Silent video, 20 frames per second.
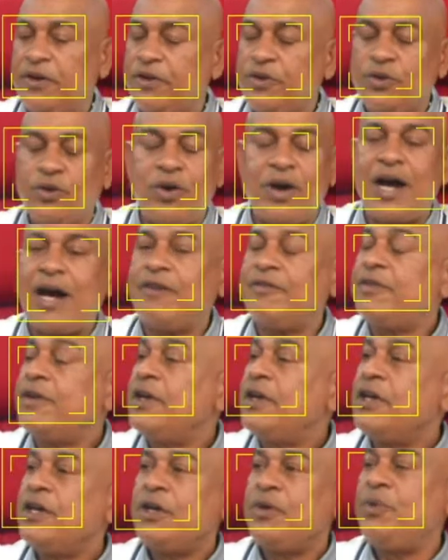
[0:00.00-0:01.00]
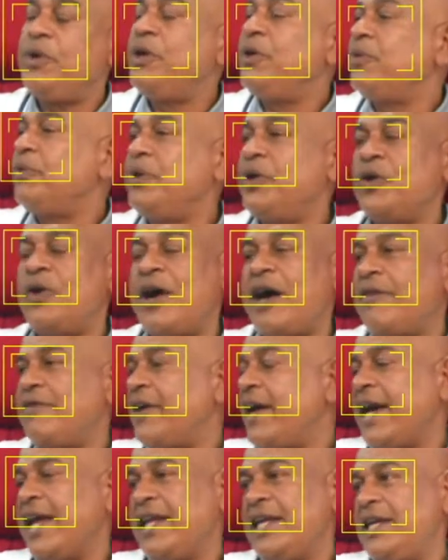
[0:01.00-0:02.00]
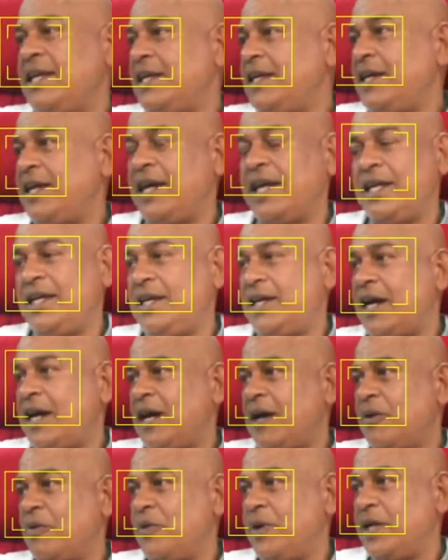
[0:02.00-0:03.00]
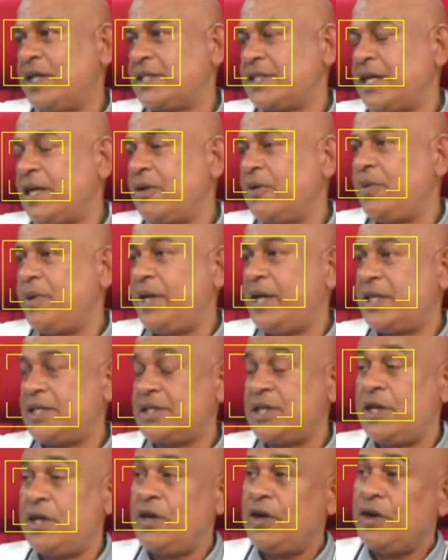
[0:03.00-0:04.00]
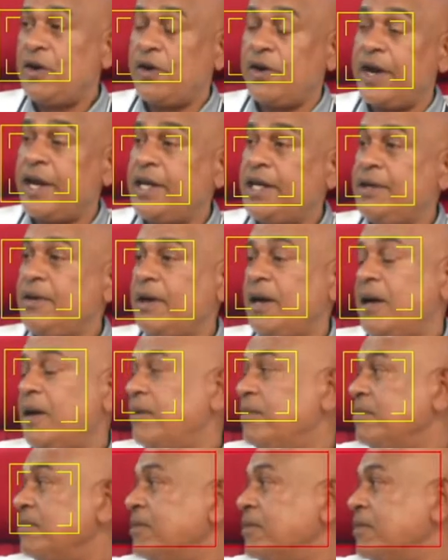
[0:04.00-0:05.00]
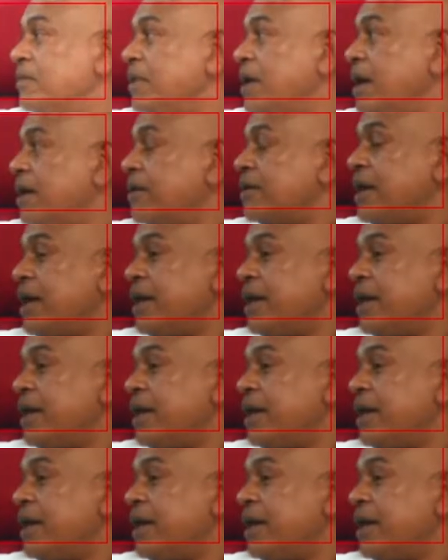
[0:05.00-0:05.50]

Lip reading: You don't have we don't have any whales or any kind of